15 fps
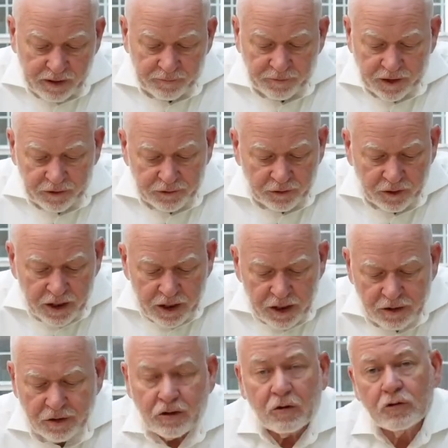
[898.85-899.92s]
faster.
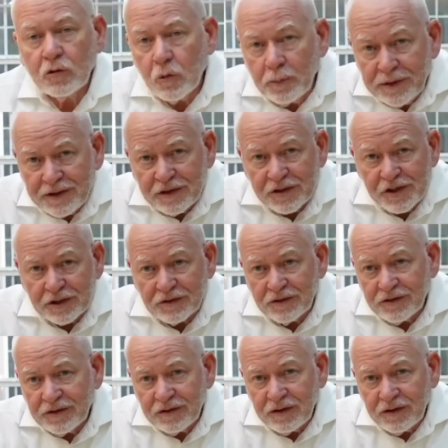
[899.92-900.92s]
Don't do petitions.